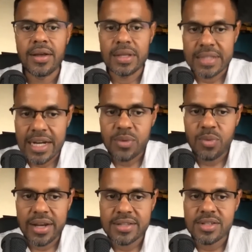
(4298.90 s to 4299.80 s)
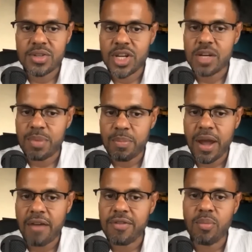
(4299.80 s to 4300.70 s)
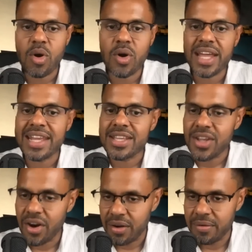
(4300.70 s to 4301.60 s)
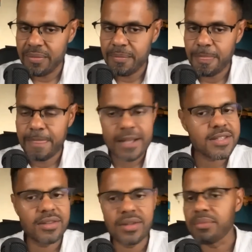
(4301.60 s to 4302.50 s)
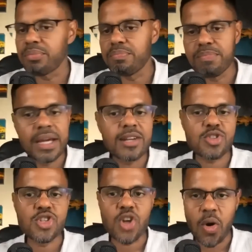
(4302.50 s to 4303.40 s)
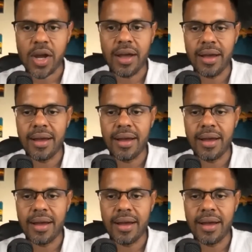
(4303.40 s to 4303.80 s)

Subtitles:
The third one is you need to prepare for more than a year. That's the biggest joke.